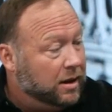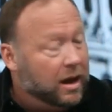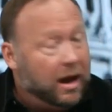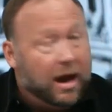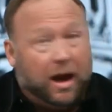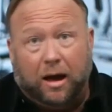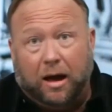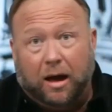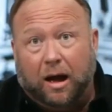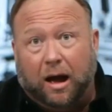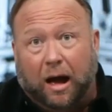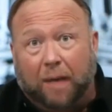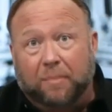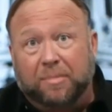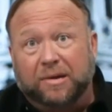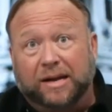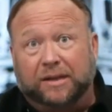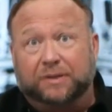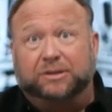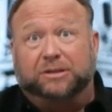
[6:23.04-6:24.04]
I've
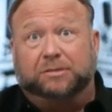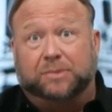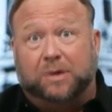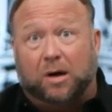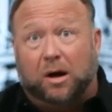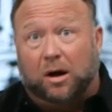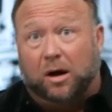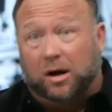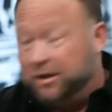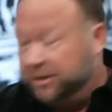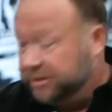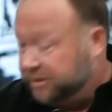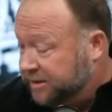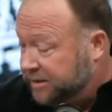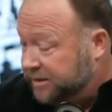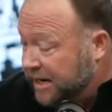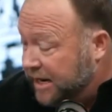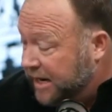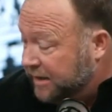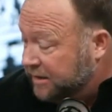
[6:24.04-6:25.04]
been getting some calls
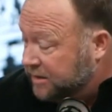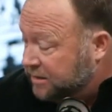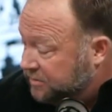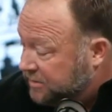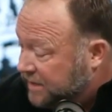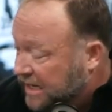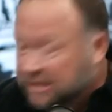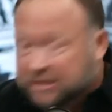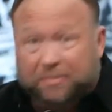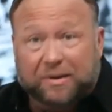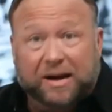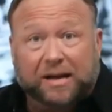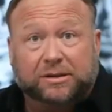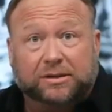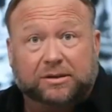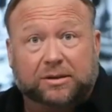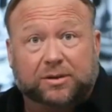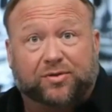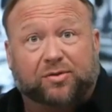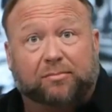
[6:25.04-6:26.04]
today and some text
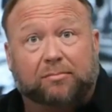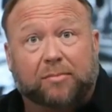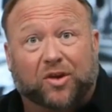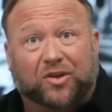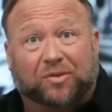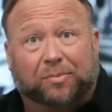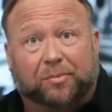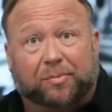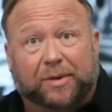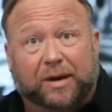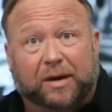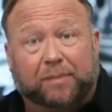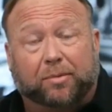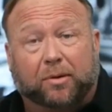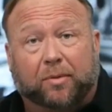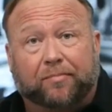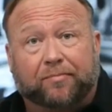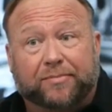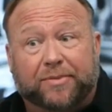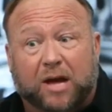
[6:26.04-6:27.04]
messages from multiple
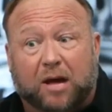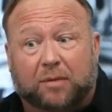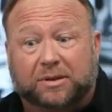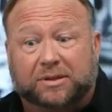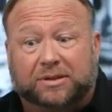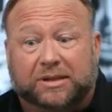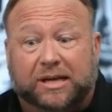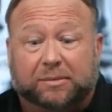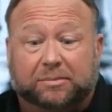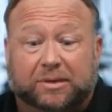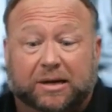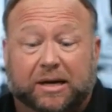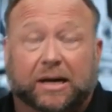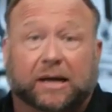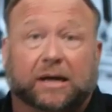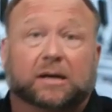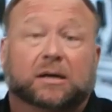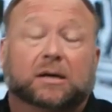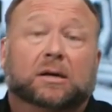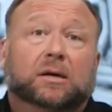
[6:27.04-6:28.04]
people telling me the same
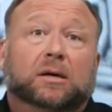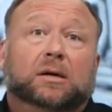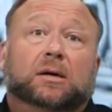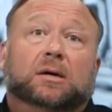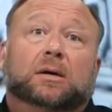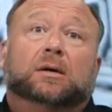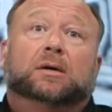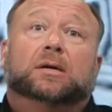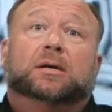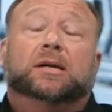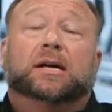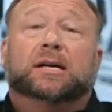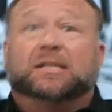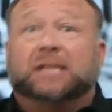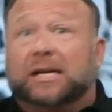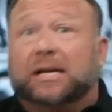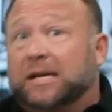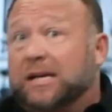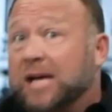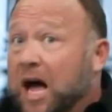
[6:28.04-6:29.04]
thing. And they
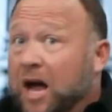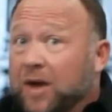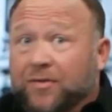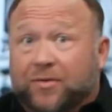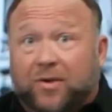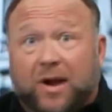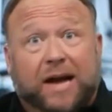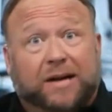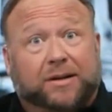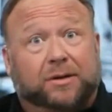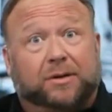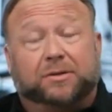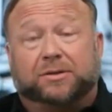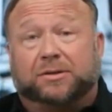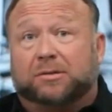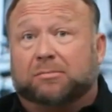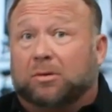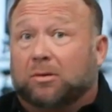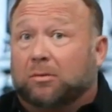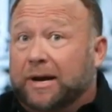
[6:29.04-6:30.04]
say the
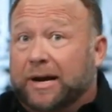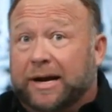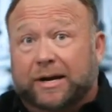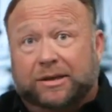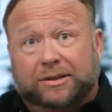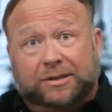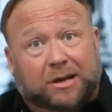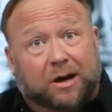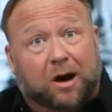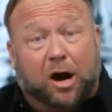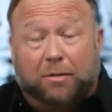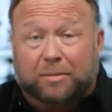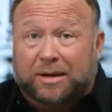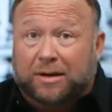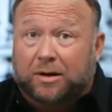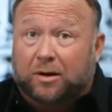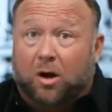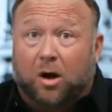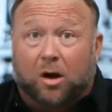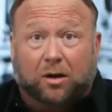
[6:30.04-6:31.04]
contractors, the Marines, the Army,
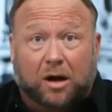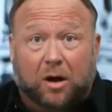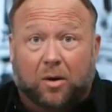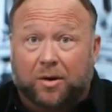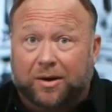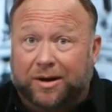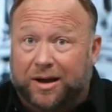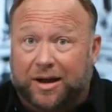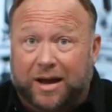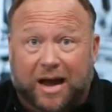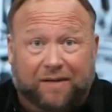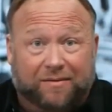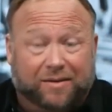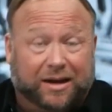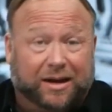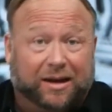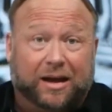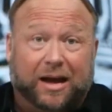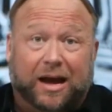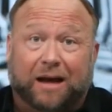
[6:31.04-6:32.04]
they're all going in
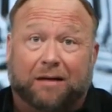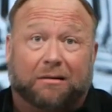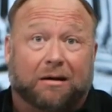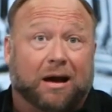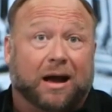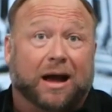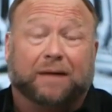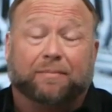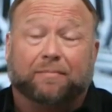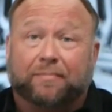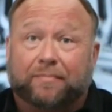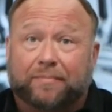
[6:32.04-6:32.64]
heavy into Iraq.